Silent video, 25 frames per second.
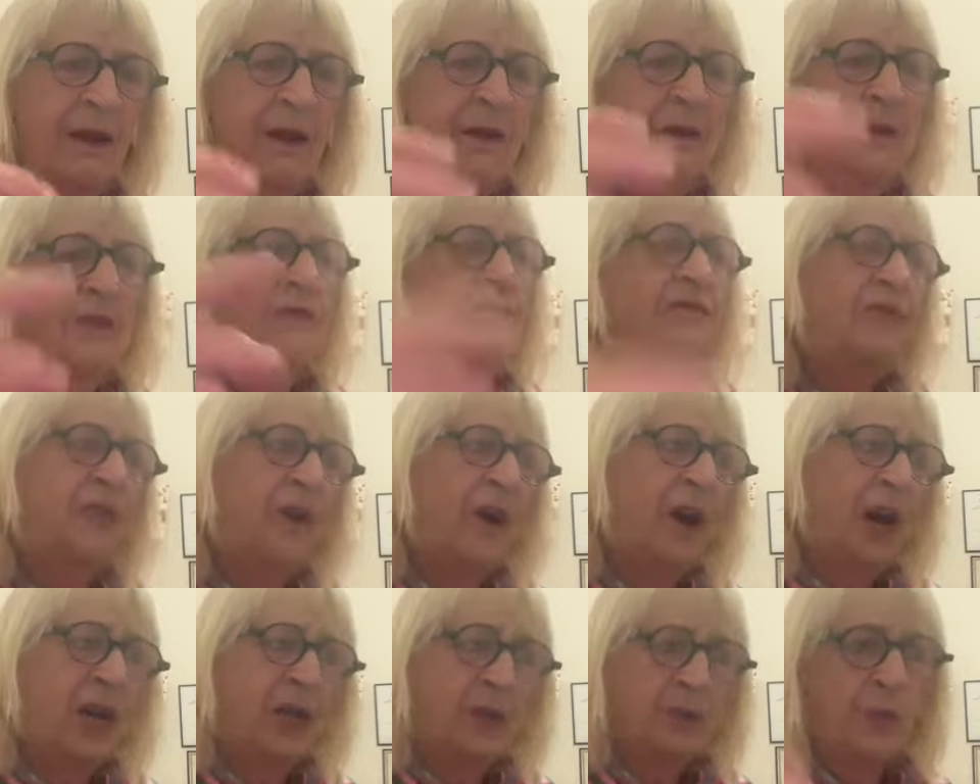to
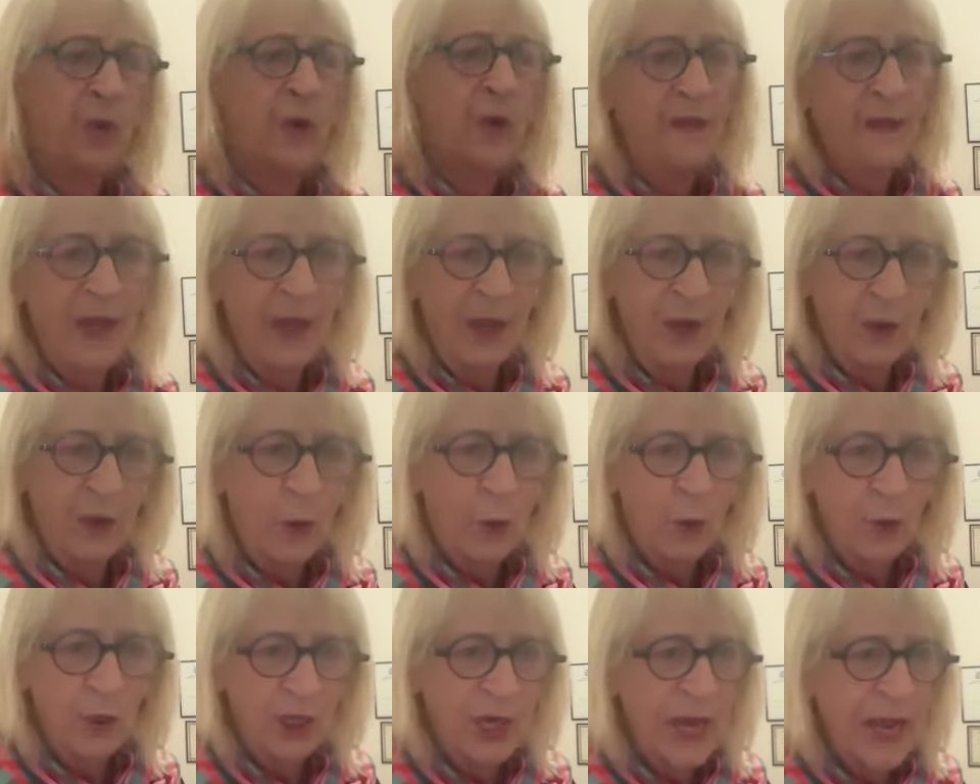fight what they
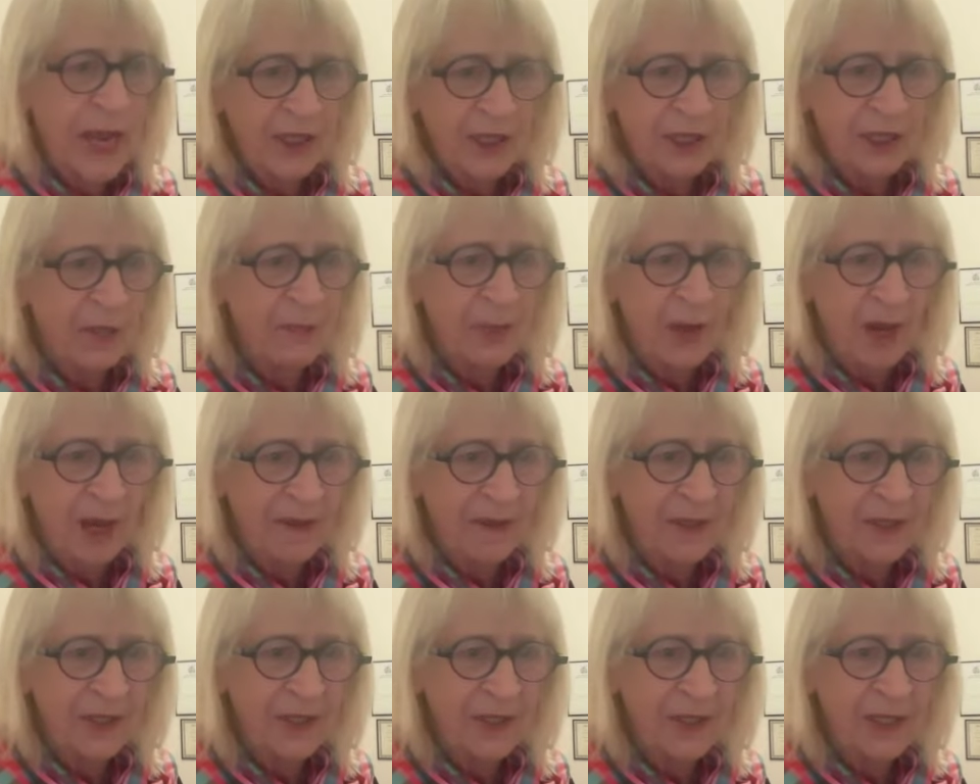called Chadstone by
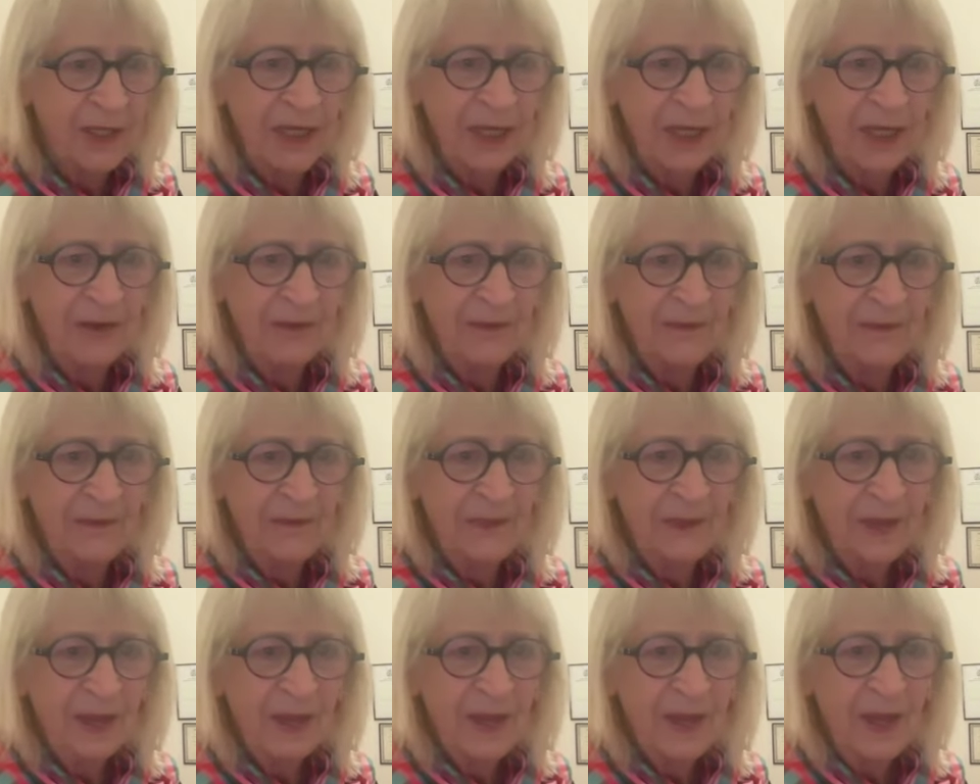the Sea.
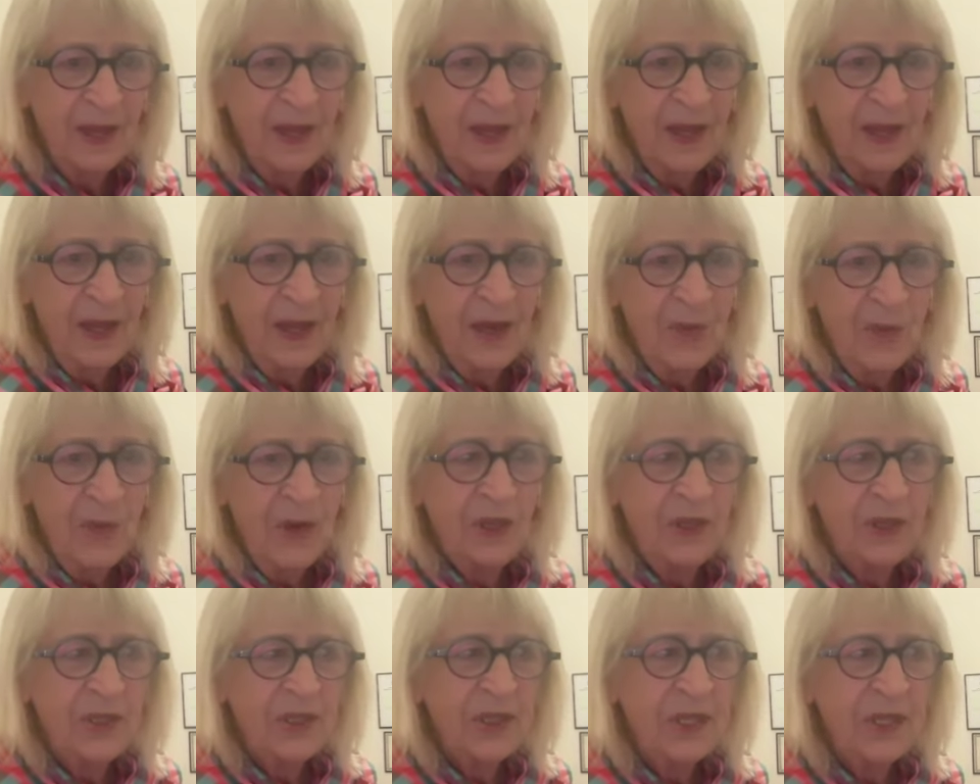And when
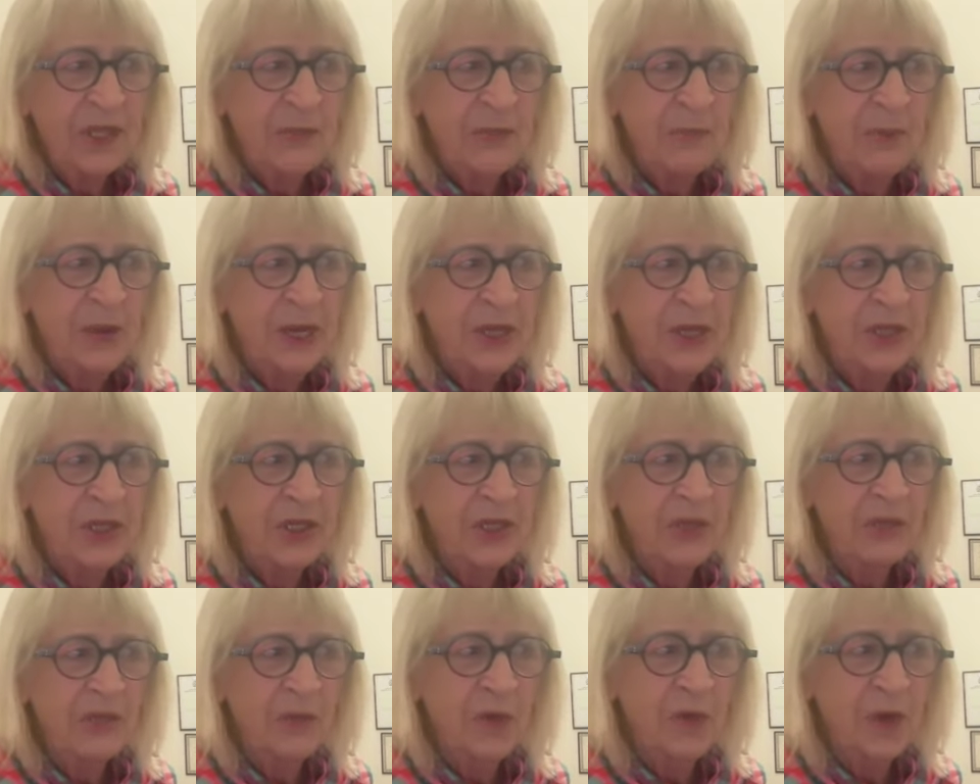you see the
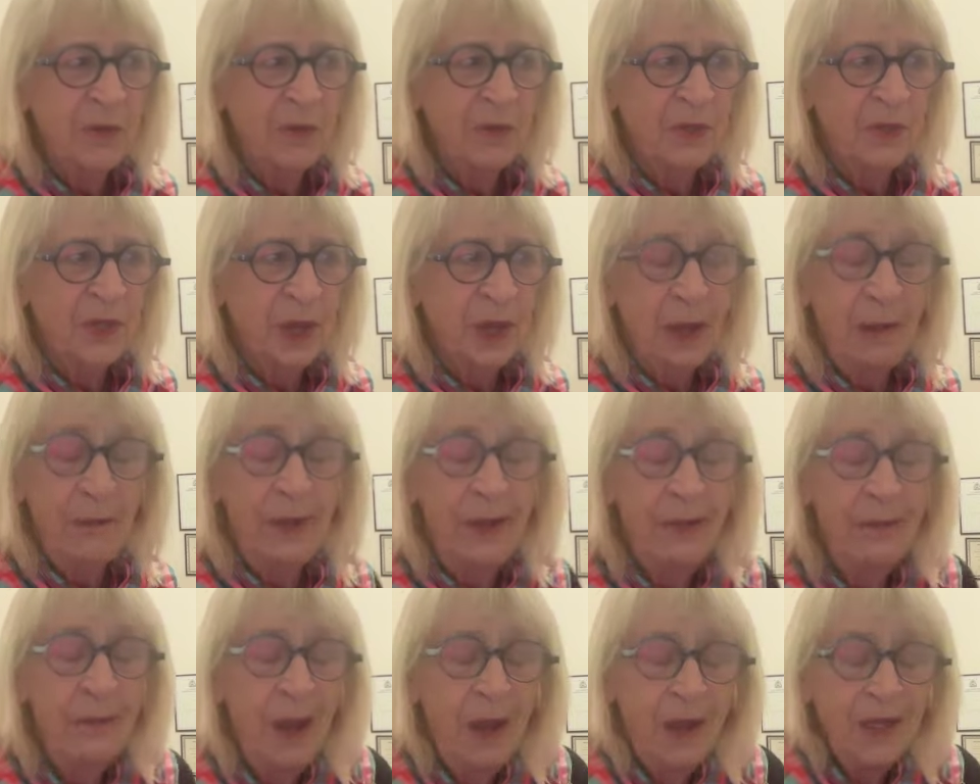pictures of what it was going, I
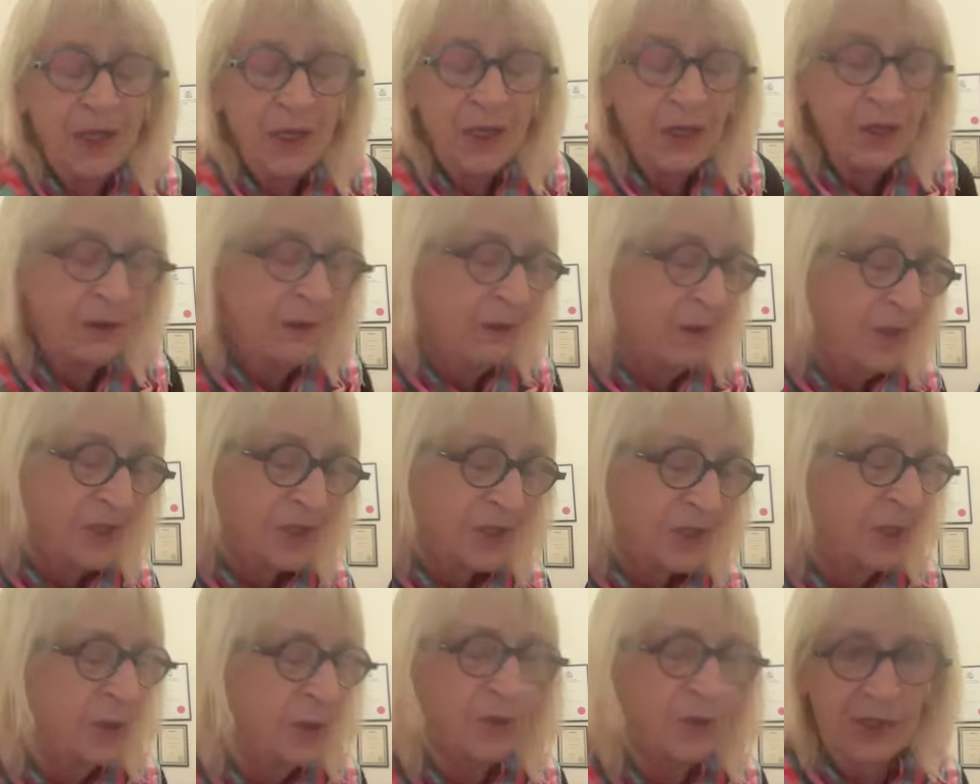mean, mind you, it's
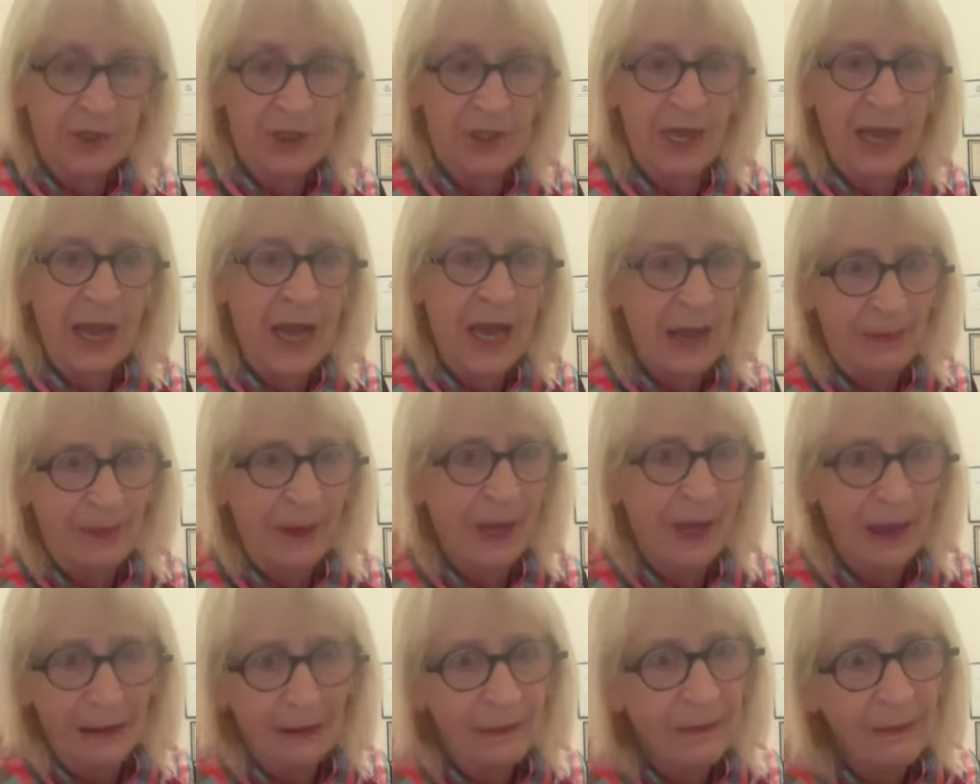still just a car
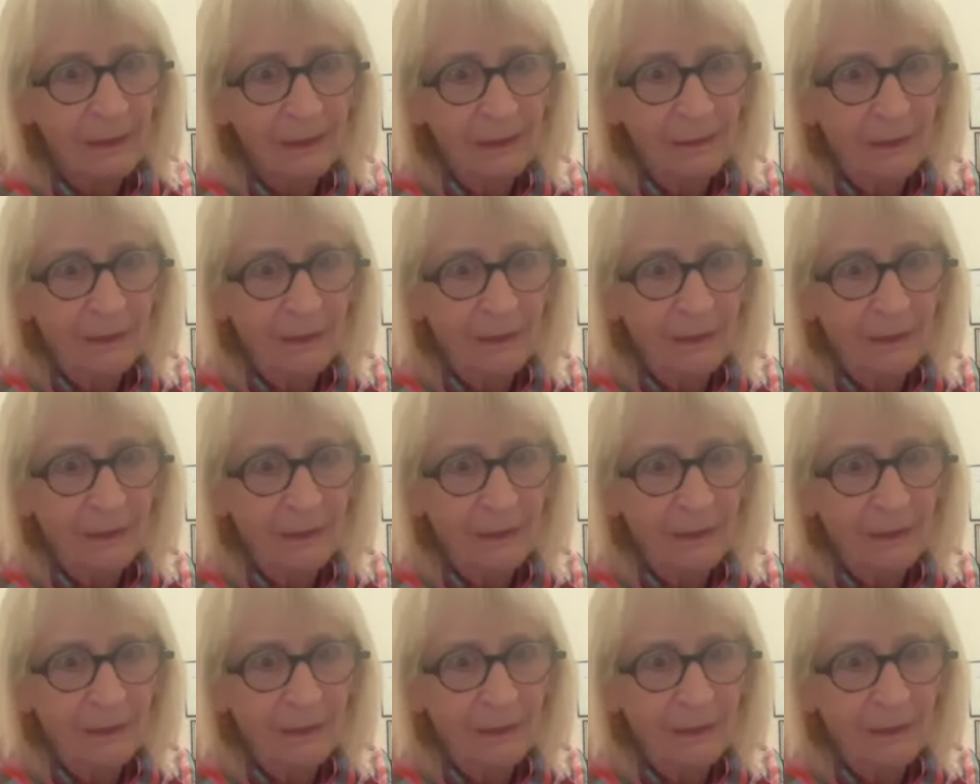park.